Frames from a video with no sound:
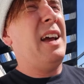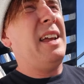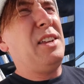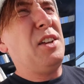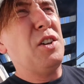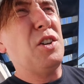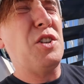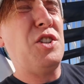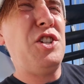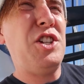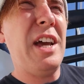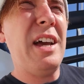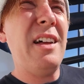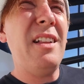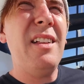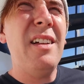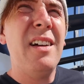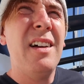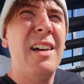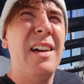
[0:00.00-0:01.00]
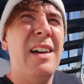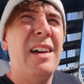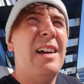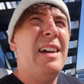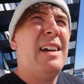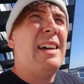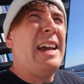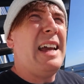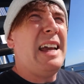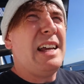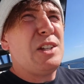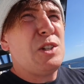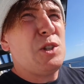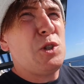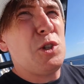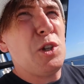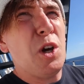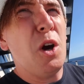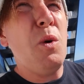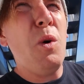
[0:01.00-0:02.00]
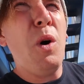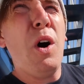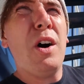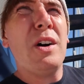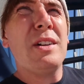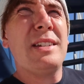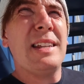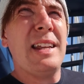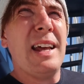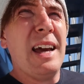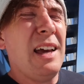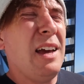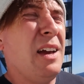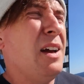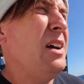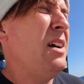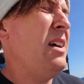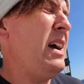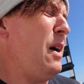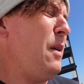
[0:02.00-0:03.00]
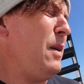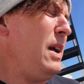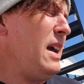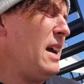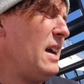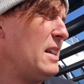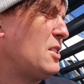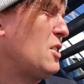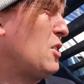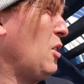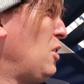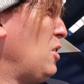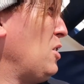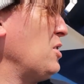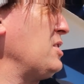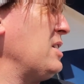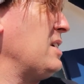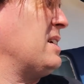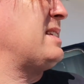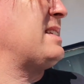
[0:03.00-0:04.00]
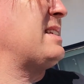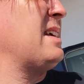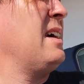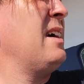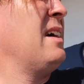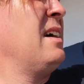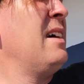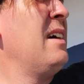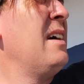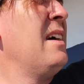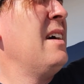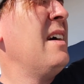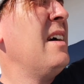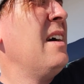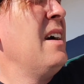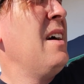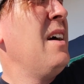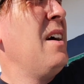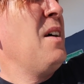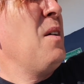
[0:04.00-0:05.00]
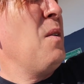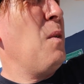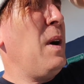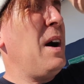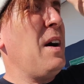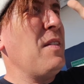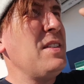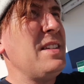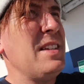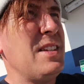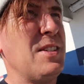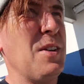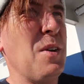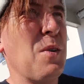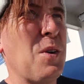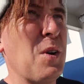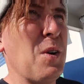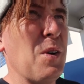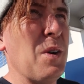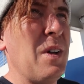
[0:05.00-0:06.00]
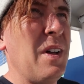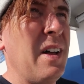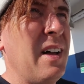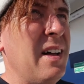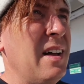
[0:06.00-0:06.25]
and you could chill, it is so hot today out here. It's gorgeous. Wow, this is so cool.